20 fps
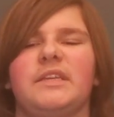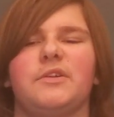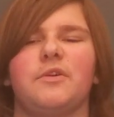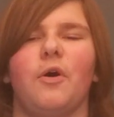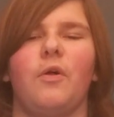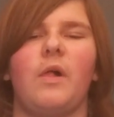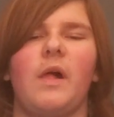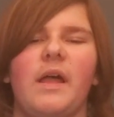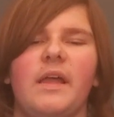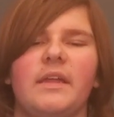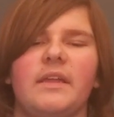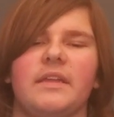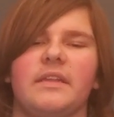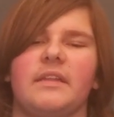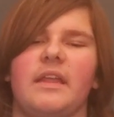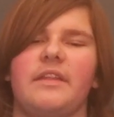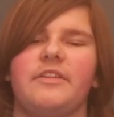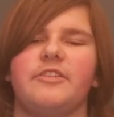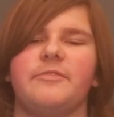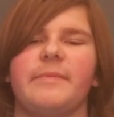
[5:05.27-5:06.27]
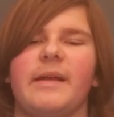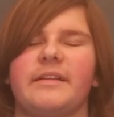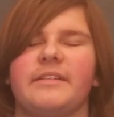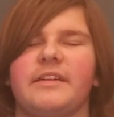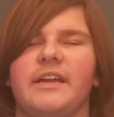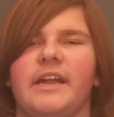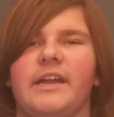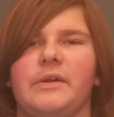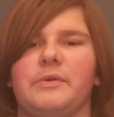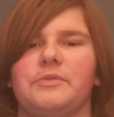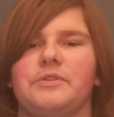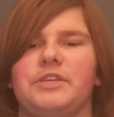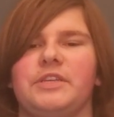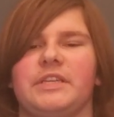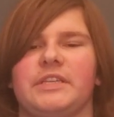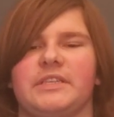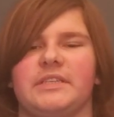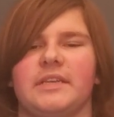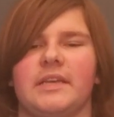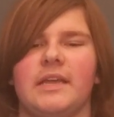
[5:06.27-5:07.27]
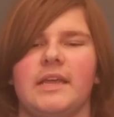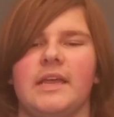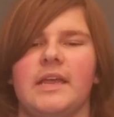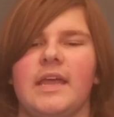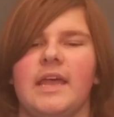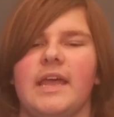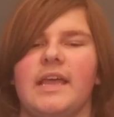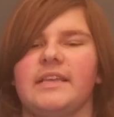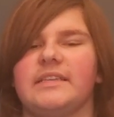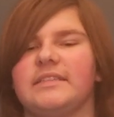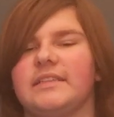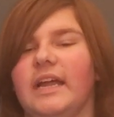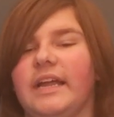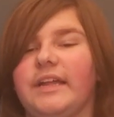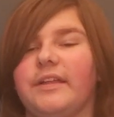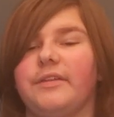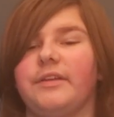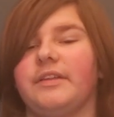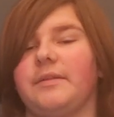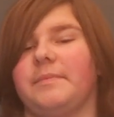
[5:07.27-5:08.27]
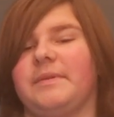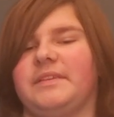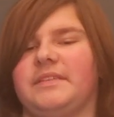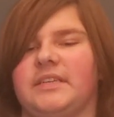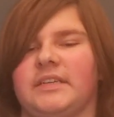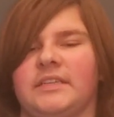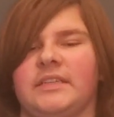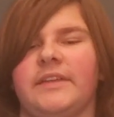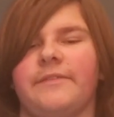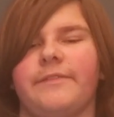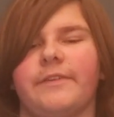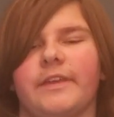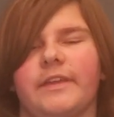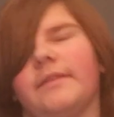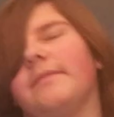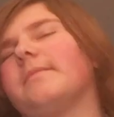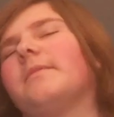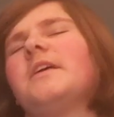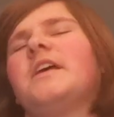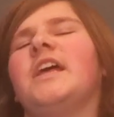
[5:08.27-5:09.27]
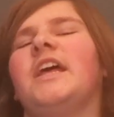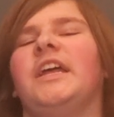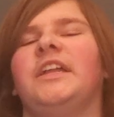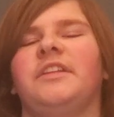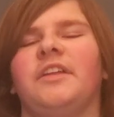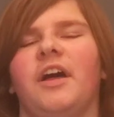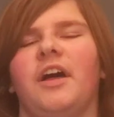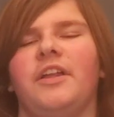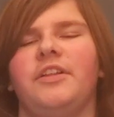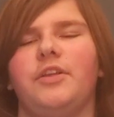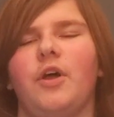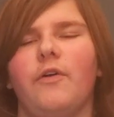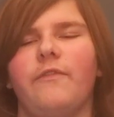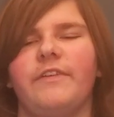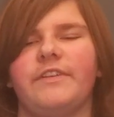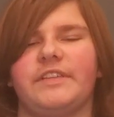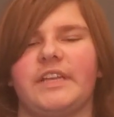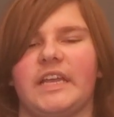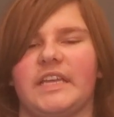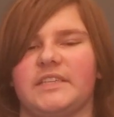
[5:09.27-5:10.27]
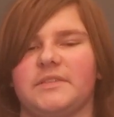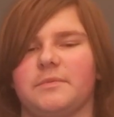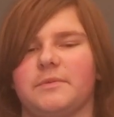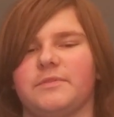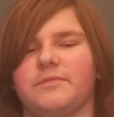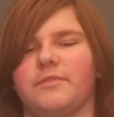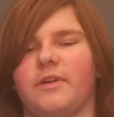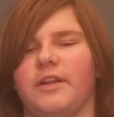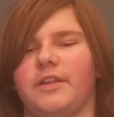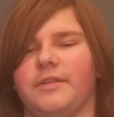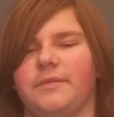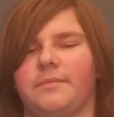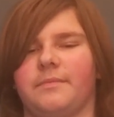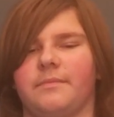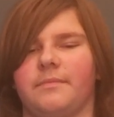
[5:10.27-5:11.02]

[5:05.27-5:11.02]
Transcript: coli and Enterobacter aerogenes is likely to be significant, and a ANOVA test was run.